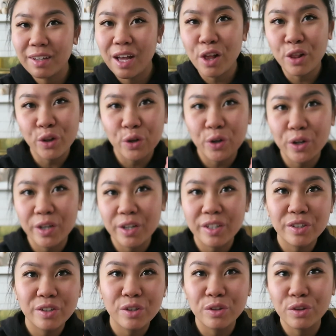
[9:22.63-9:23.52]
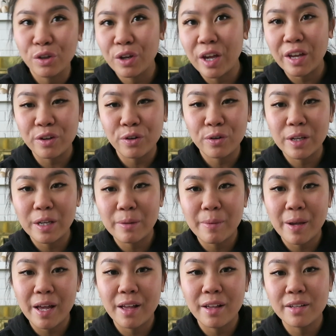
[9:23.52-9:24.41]
alert, look at your
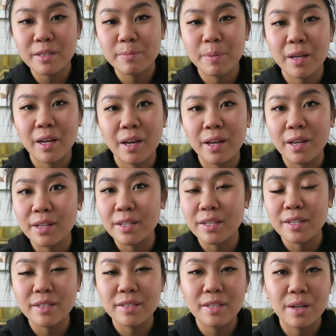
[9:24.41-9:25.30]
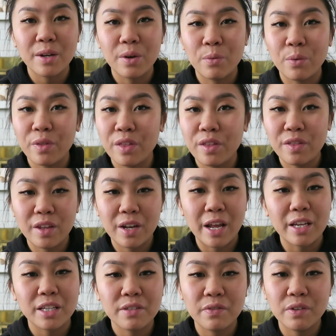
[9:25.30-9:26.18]
emails, because within the
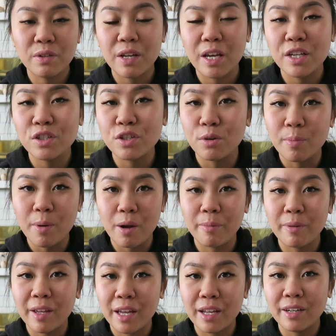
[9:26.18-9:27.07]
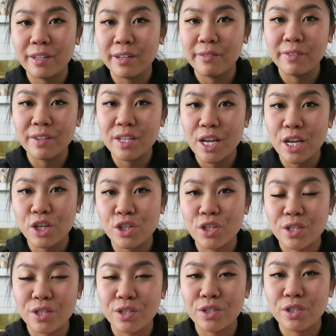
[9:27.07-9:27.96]
next few days you'll probably get an
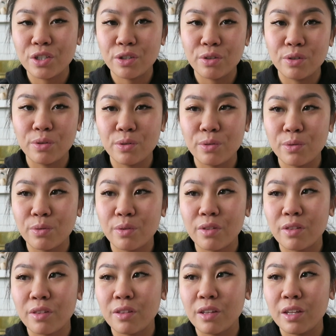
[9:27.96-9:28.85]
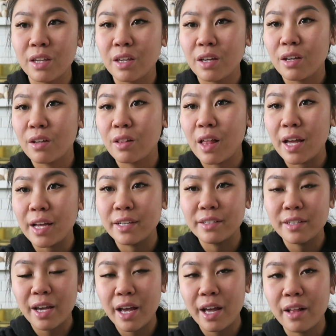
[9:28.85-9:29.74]
invitation to the
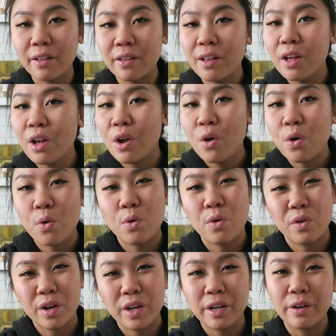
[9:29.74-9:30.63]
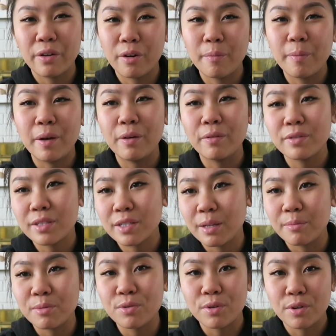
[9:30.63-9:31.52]
clientele or hear about
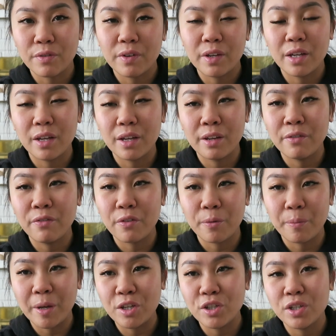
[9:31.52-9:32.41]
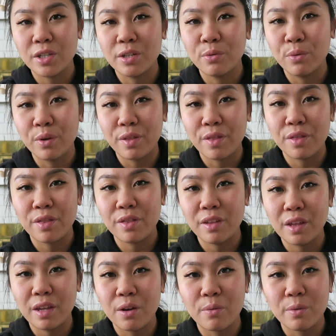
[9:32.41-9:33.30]
some sort of information with
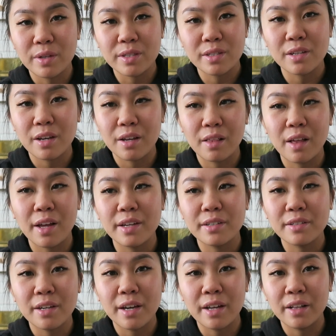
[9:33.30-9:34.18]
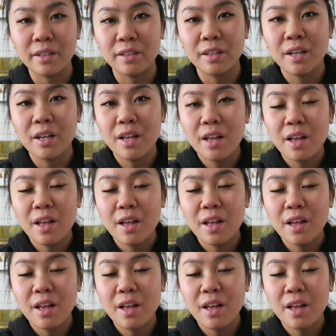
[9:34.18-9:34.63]
the Aritzia clientele